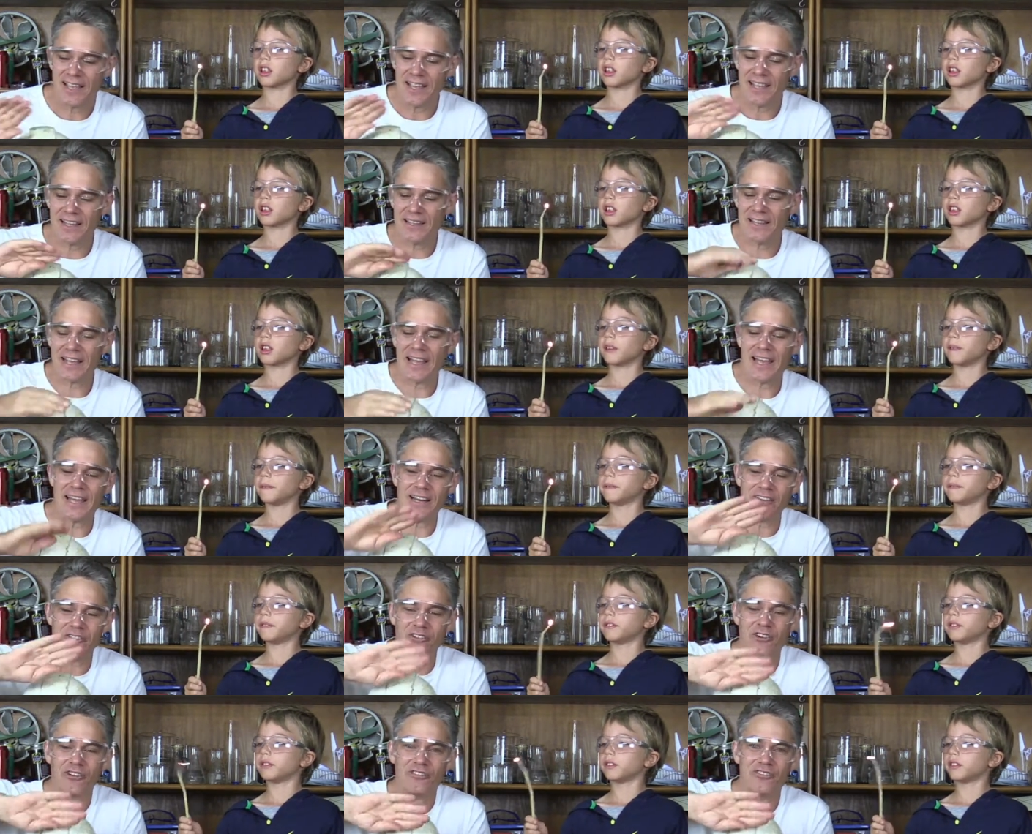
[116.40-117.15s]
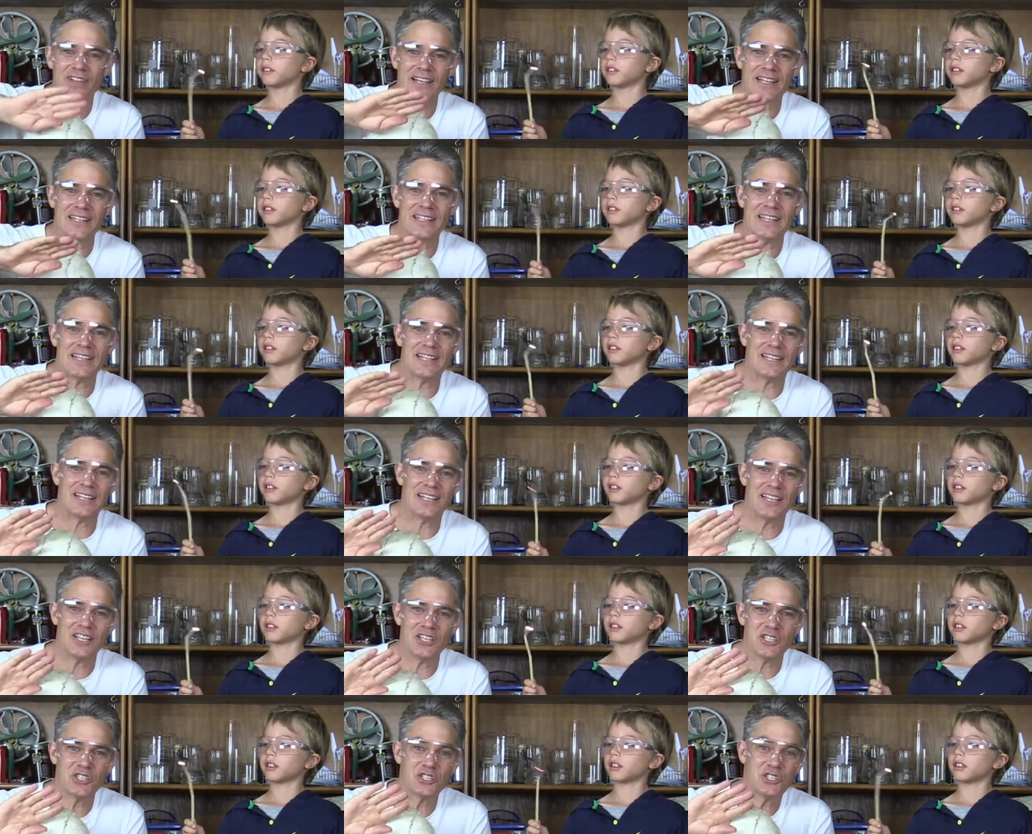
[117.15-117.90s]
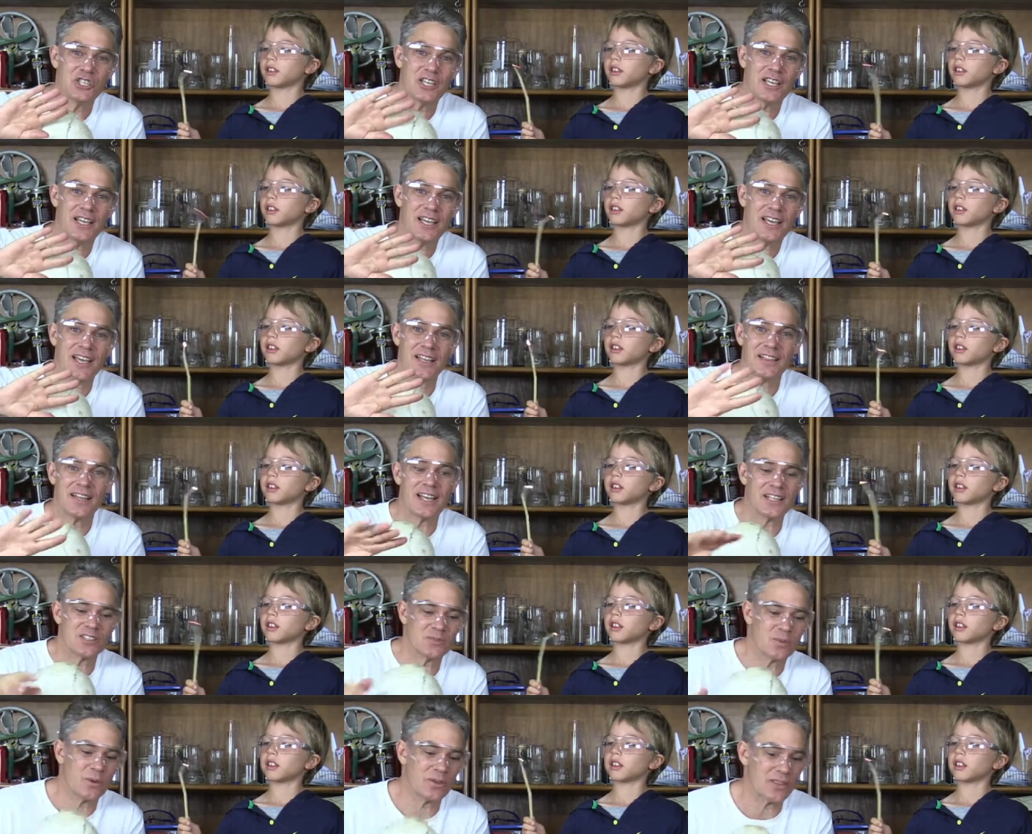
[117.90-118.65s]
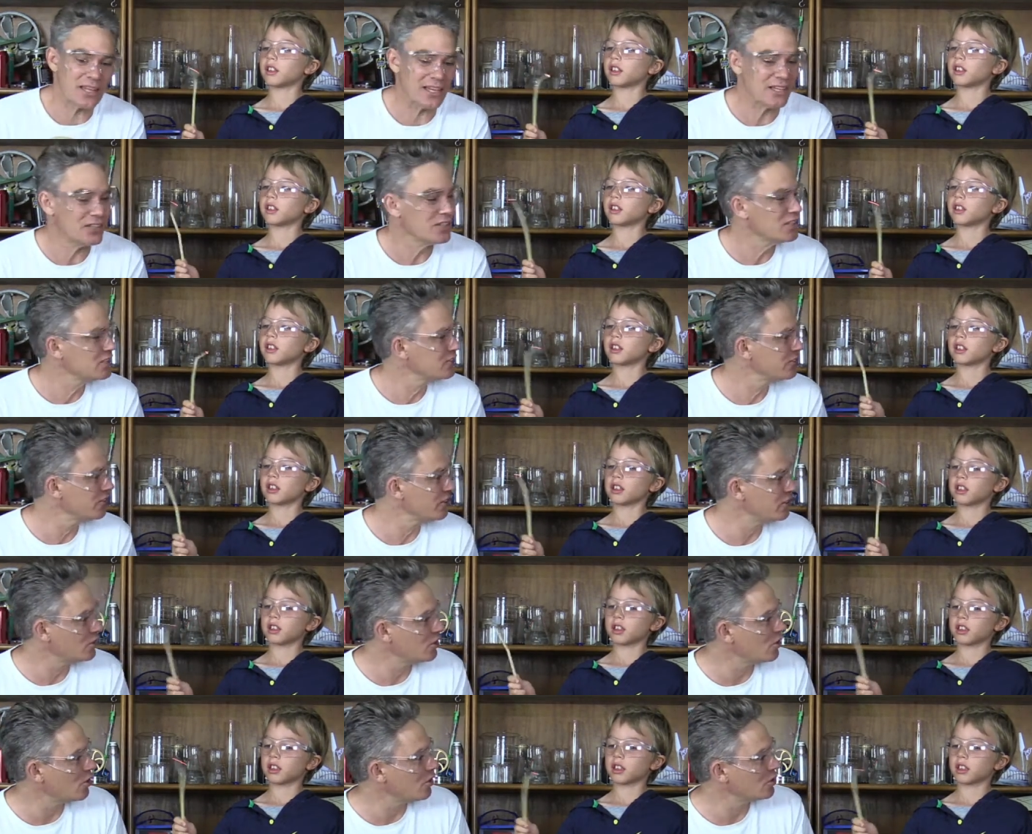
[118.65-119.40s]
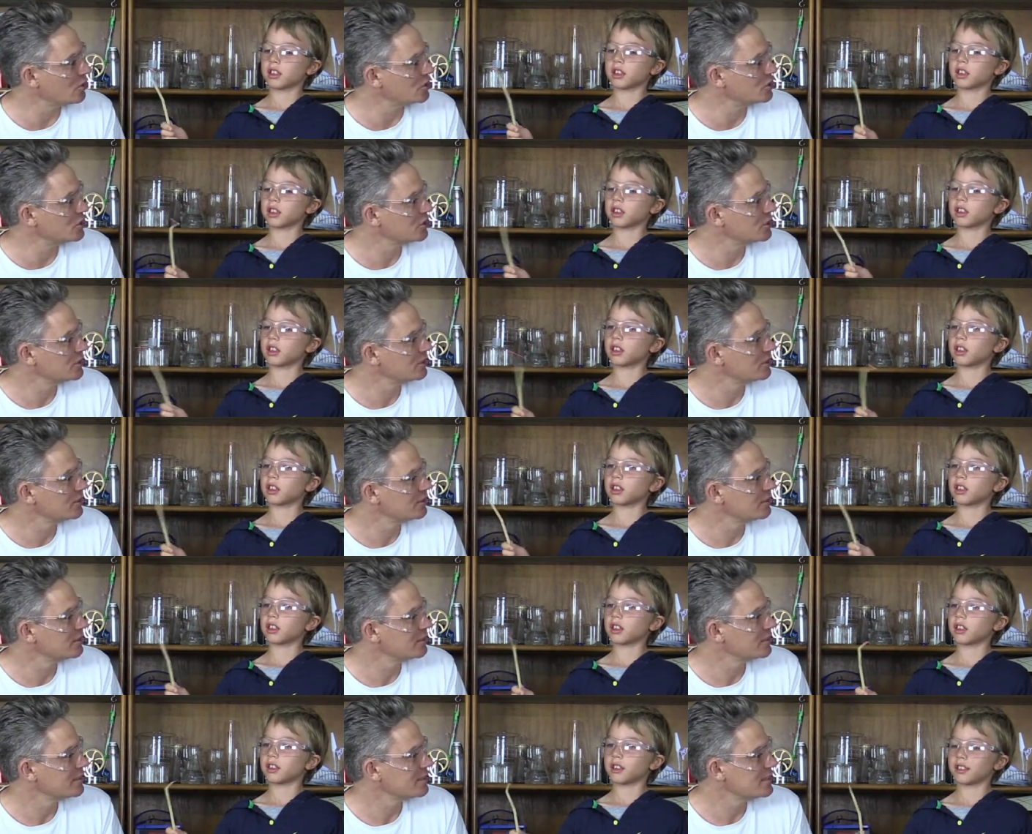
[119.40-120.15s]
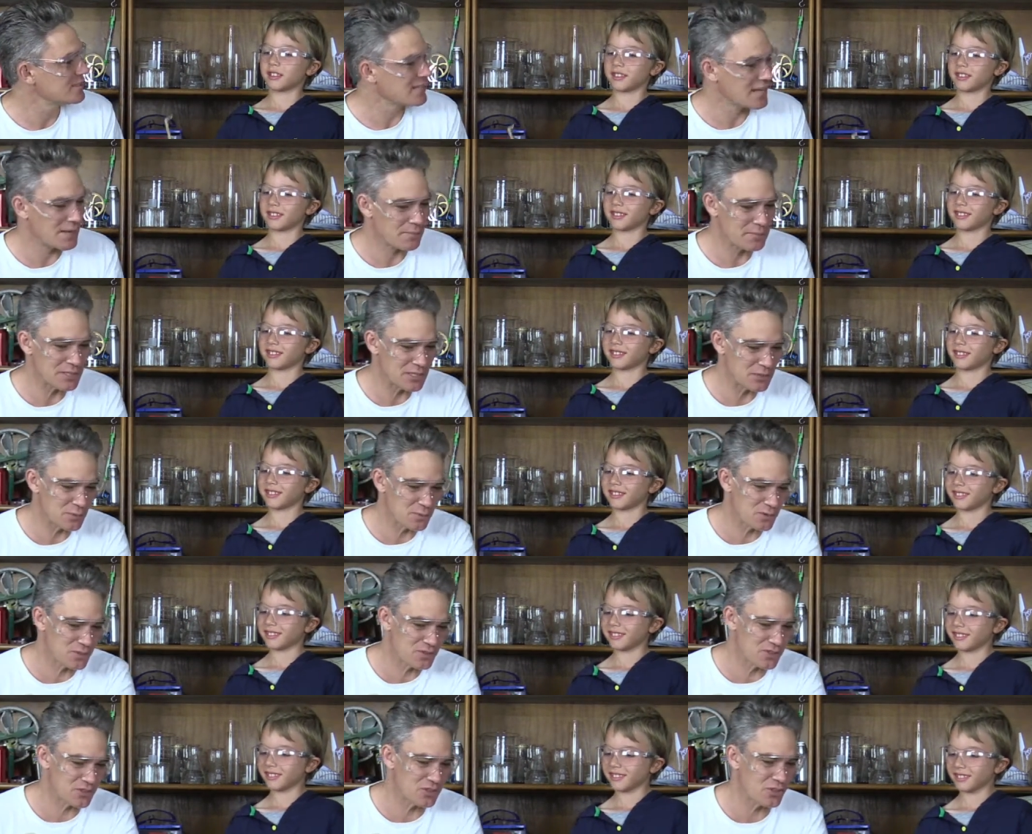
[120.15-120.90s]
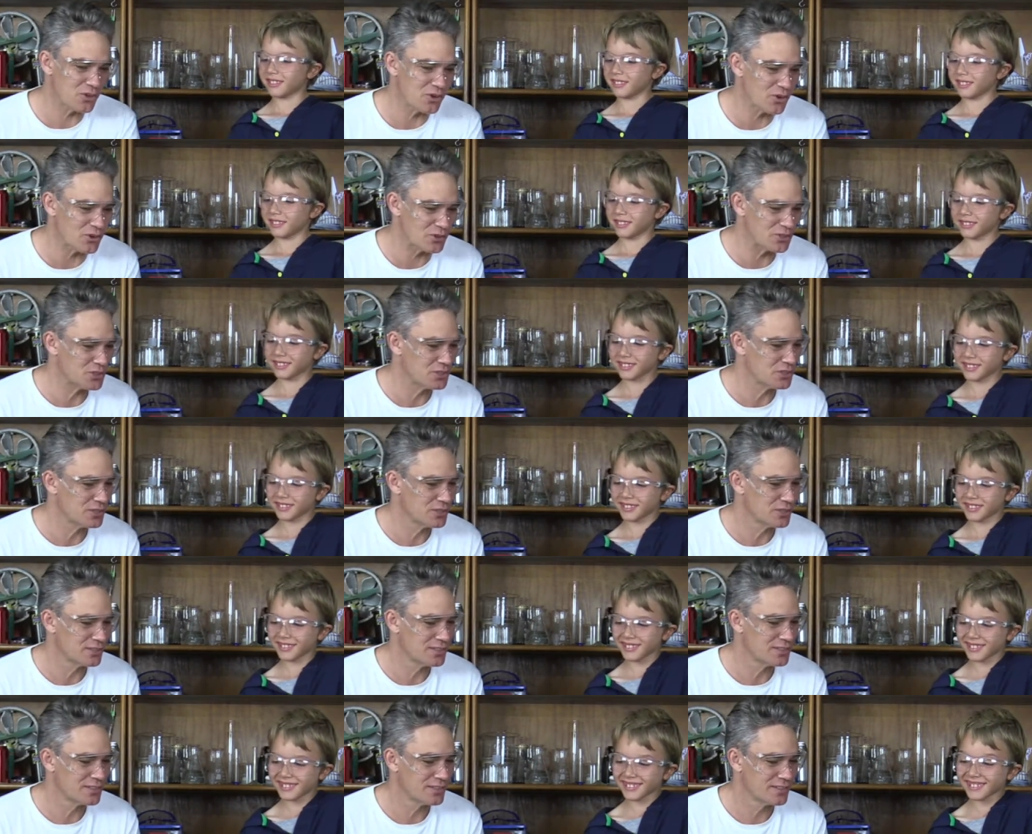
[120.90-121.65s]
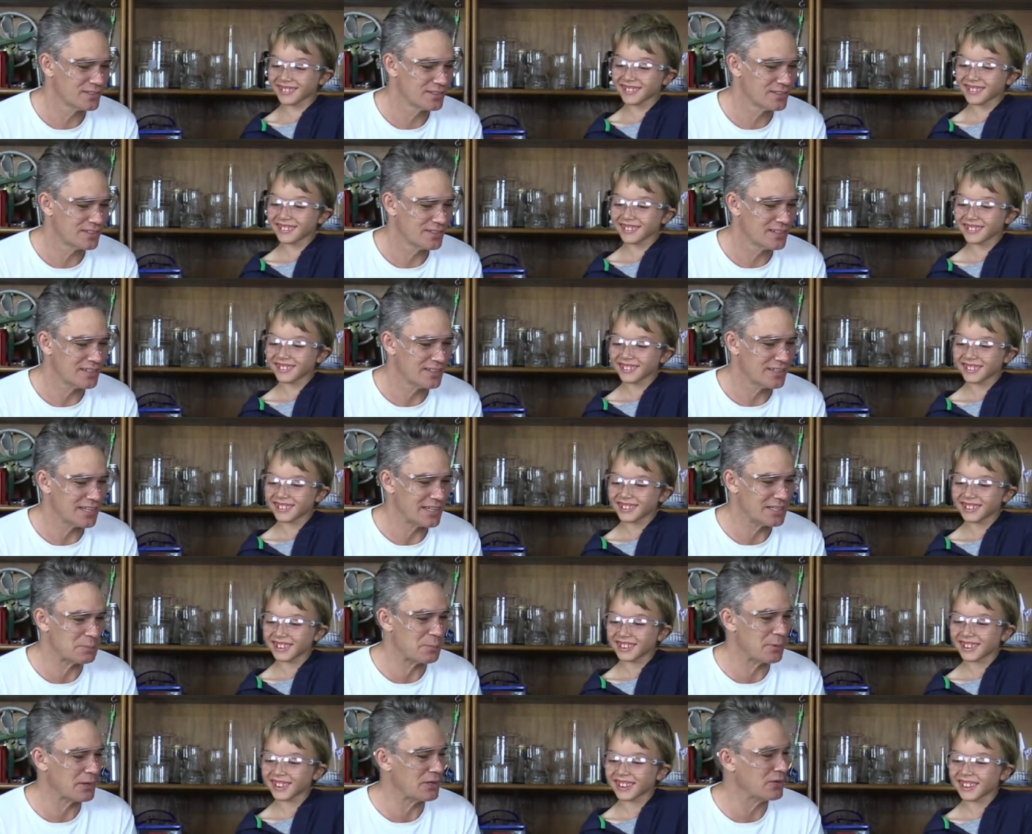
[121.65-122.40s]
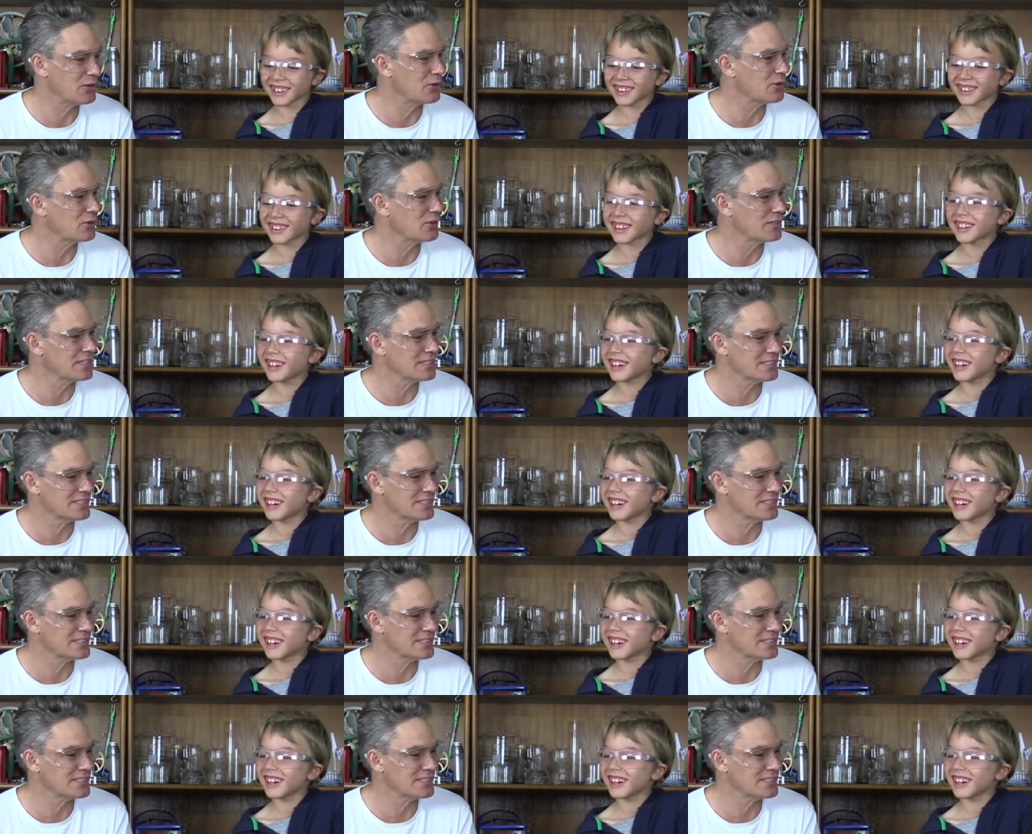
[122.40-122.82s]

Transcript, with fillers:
Speaker 1: and they had a reflecting dish, and that's what they used for a torch. Sam, this was the torch. That's pretty cool,